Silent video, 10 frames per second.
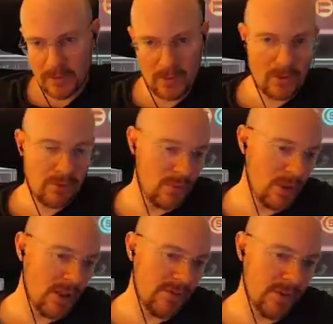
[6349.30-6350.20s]
Whew, one
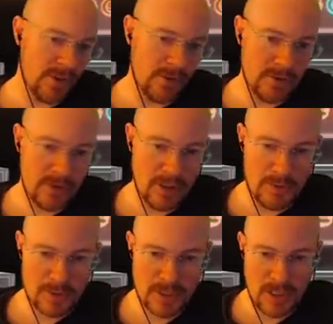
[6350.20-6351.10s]
off lethal.
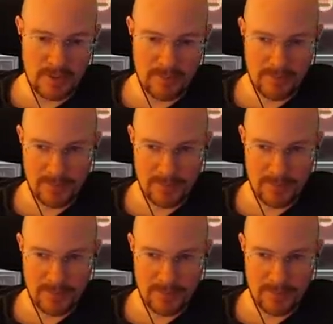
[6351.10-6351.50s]
Almost got him.